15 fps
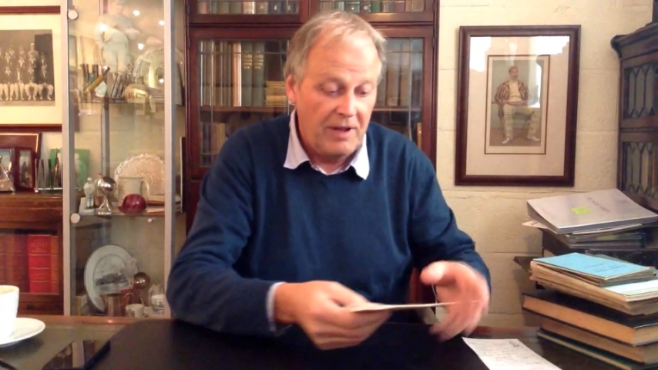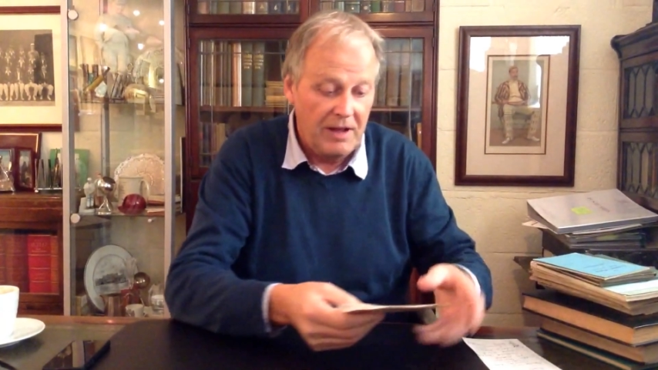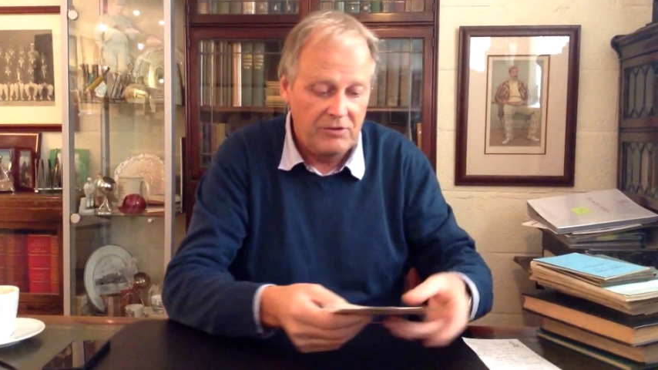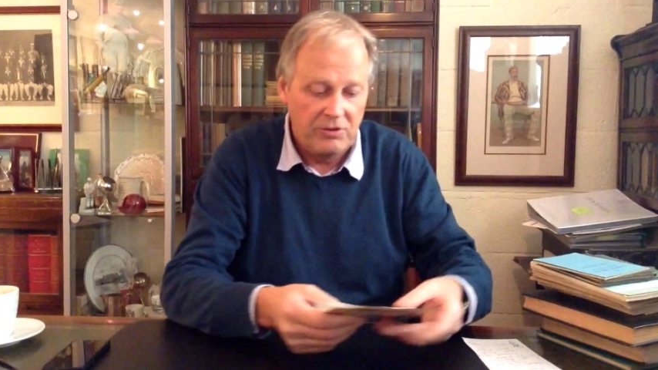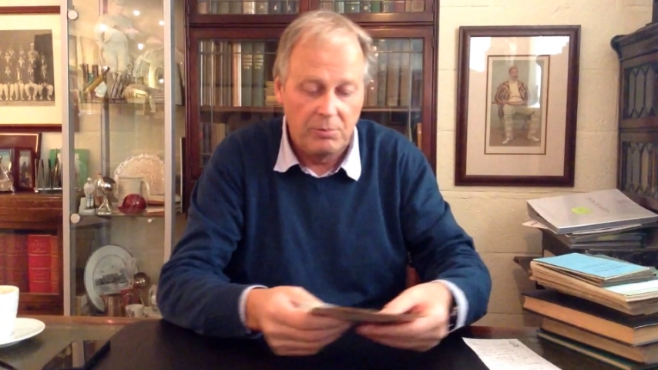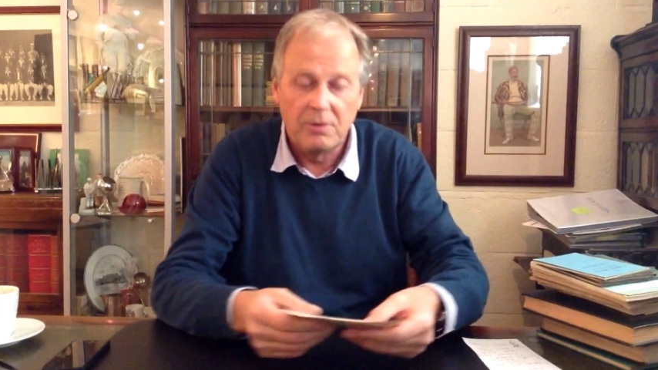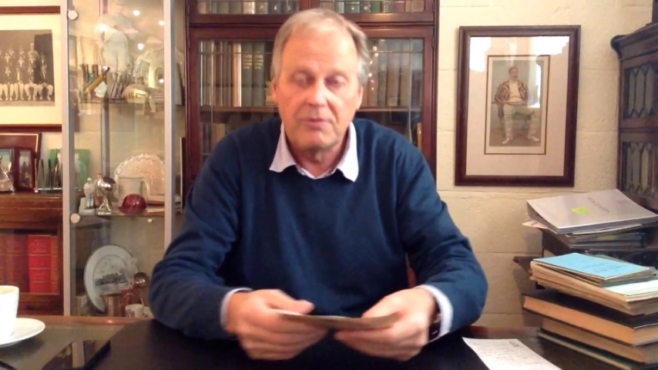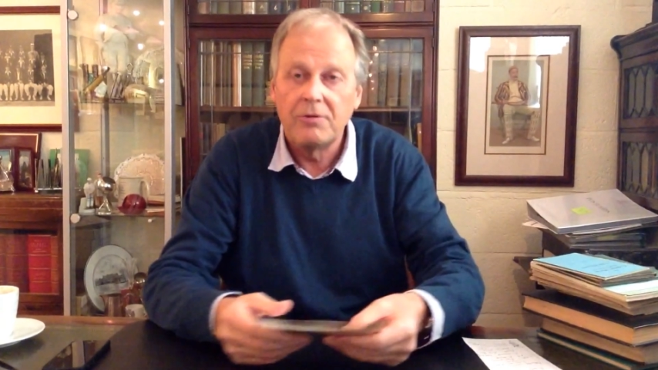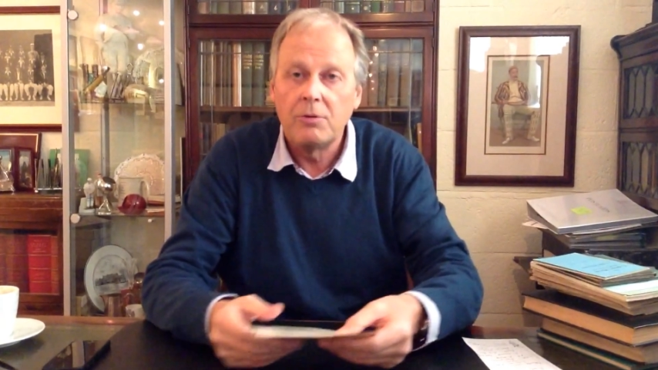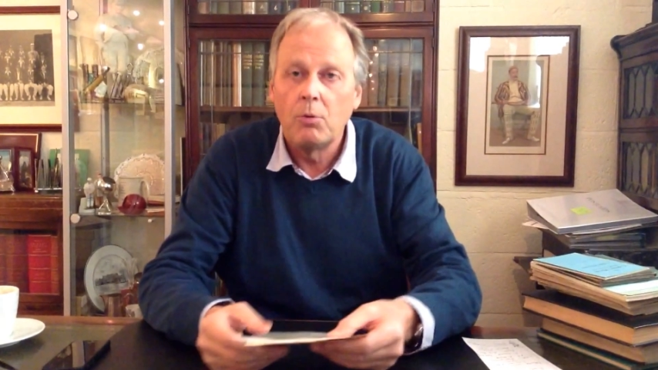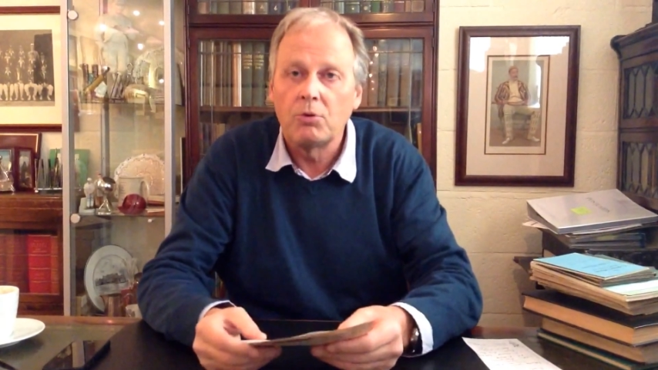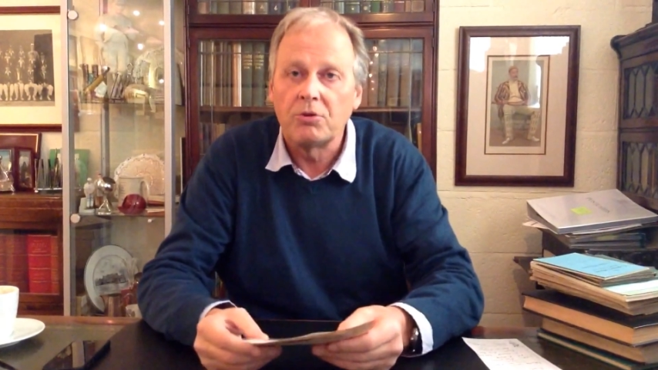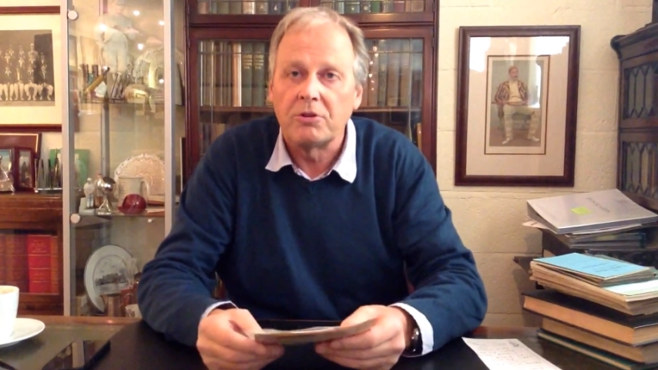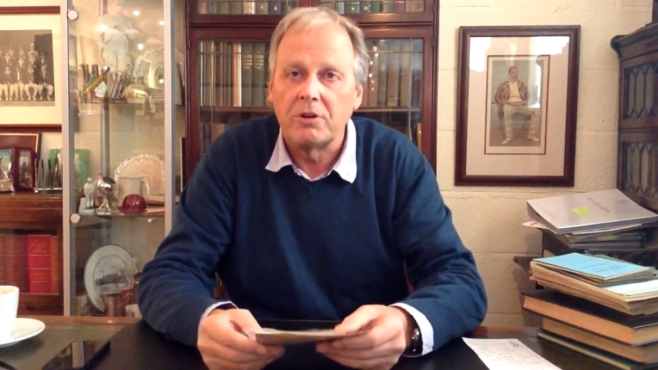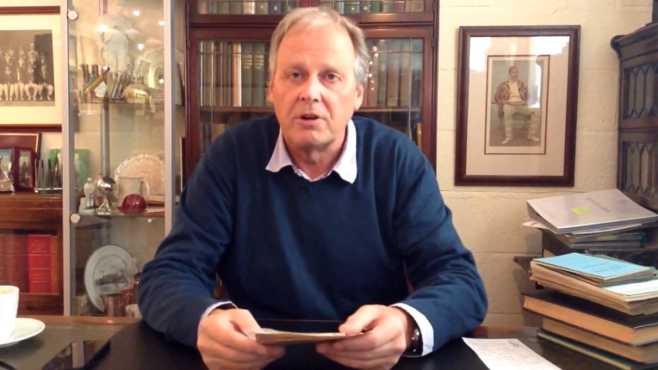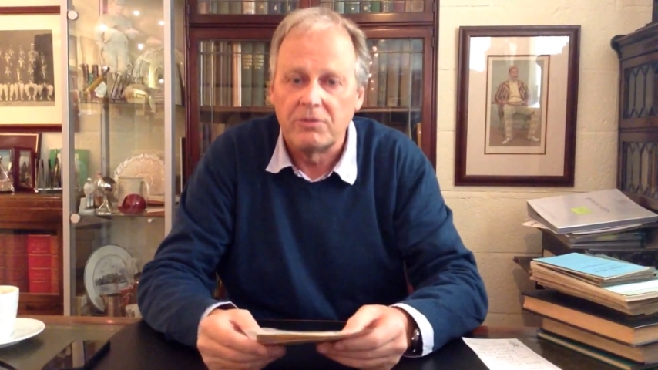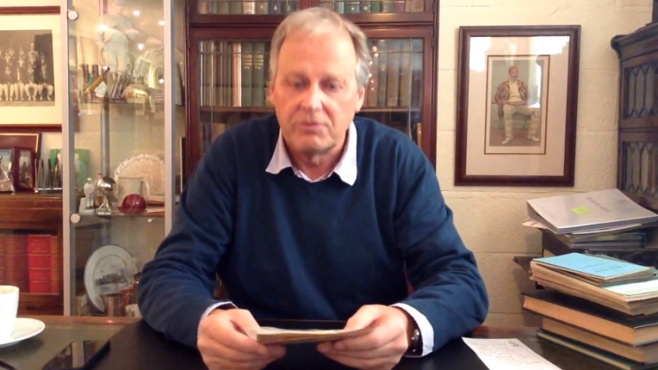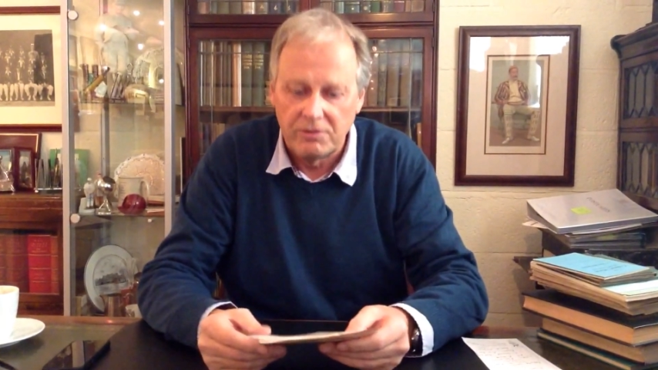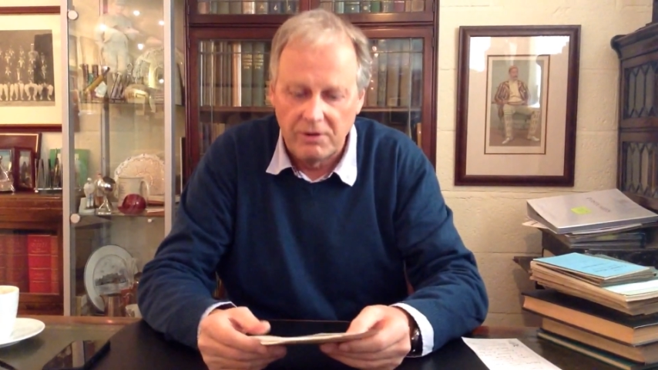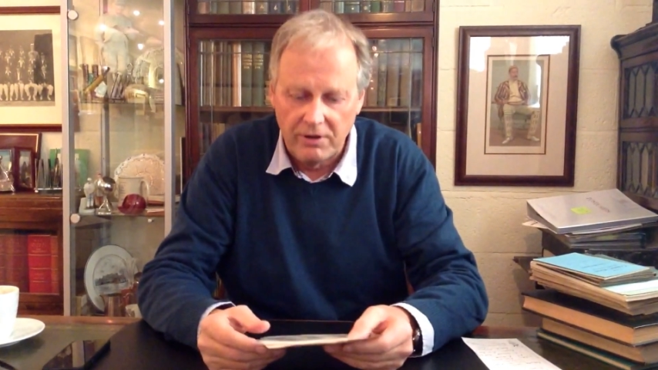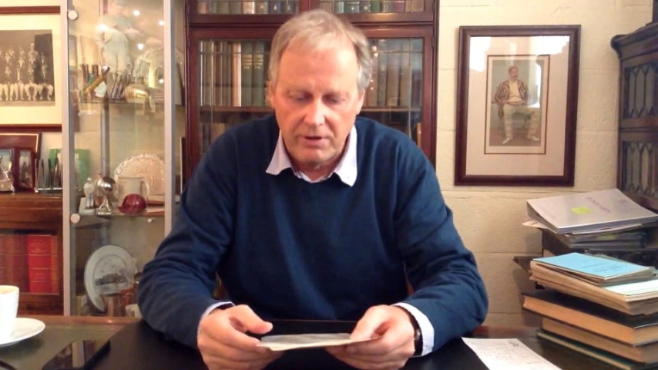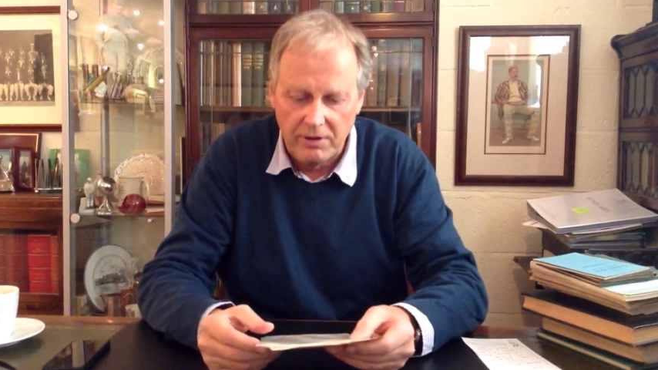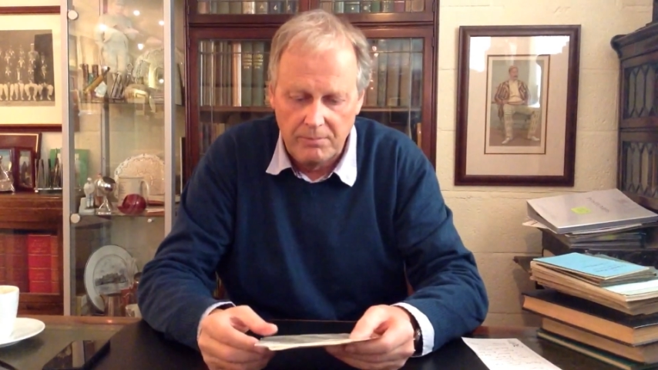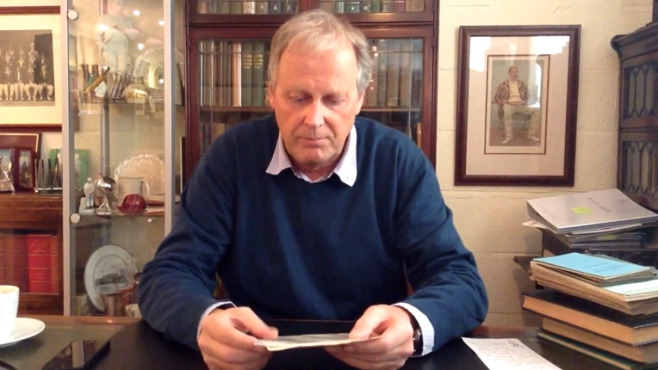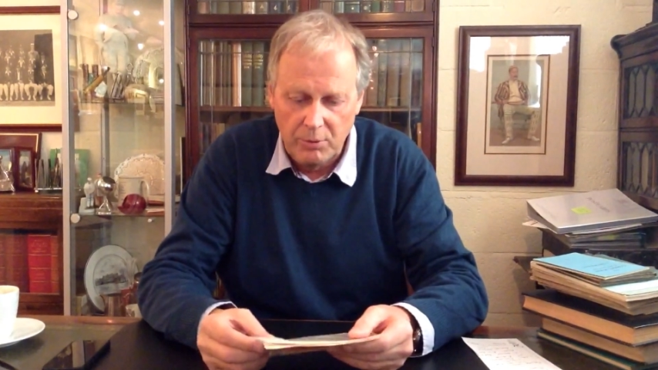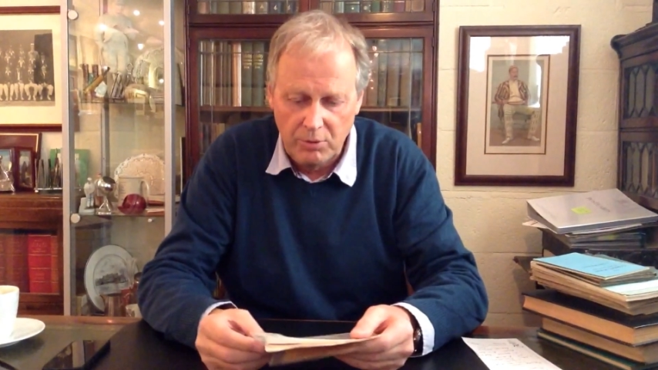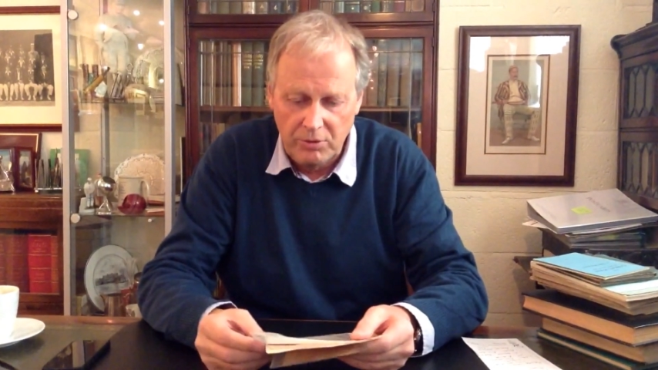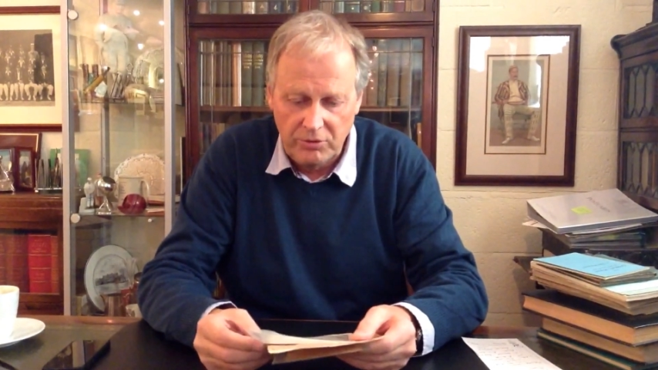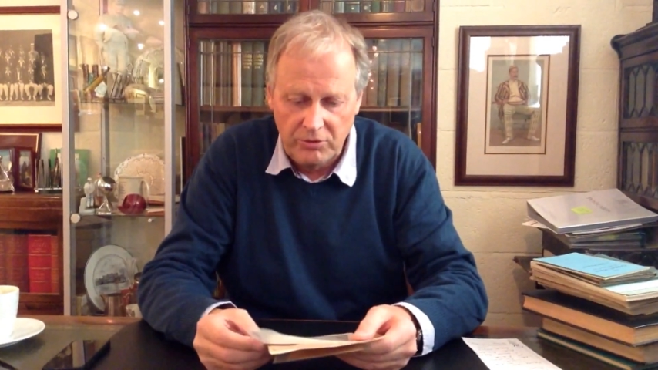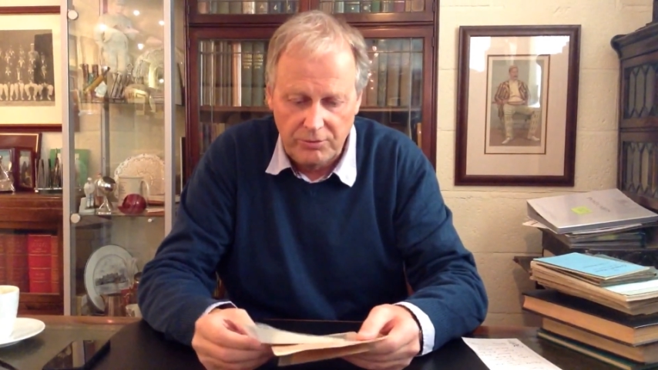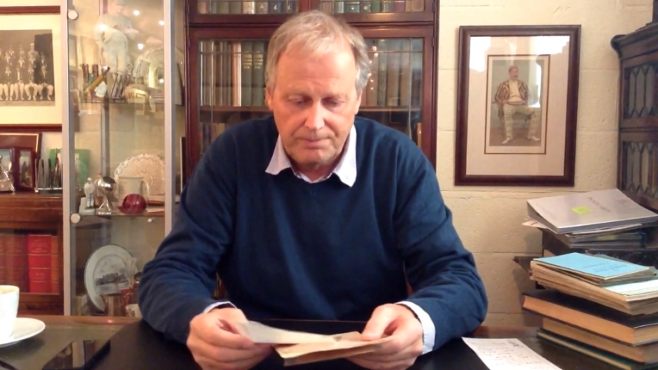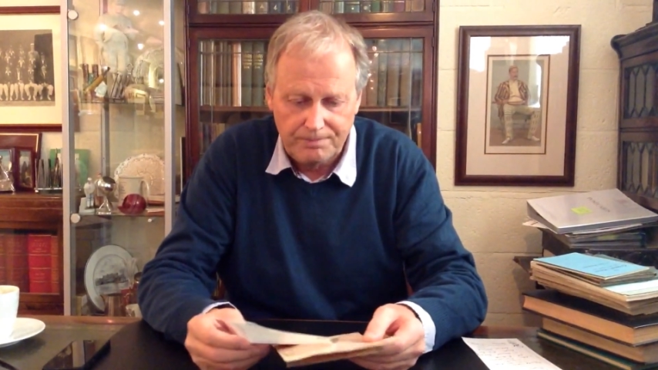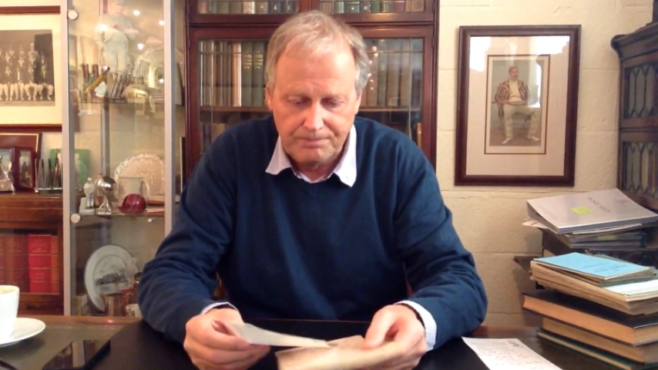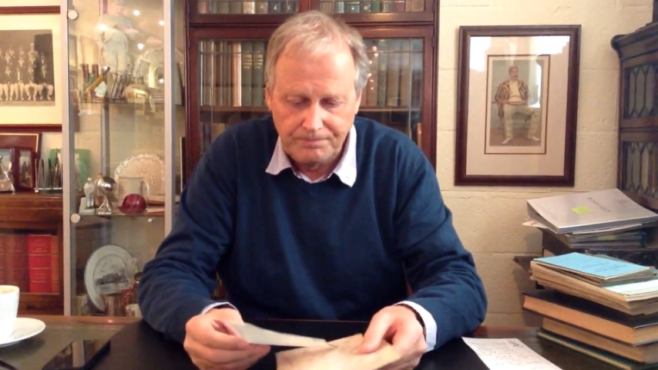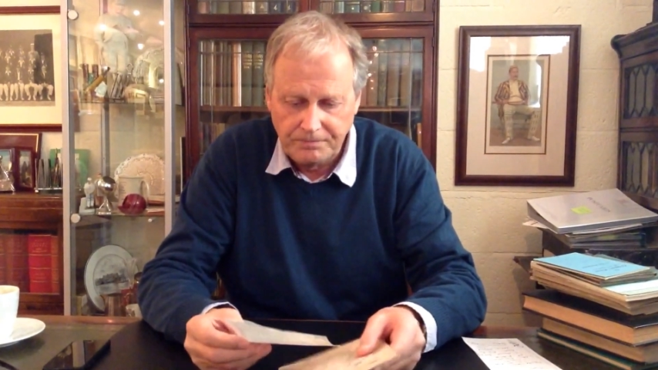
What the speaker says: actually with a few autographs rather than books.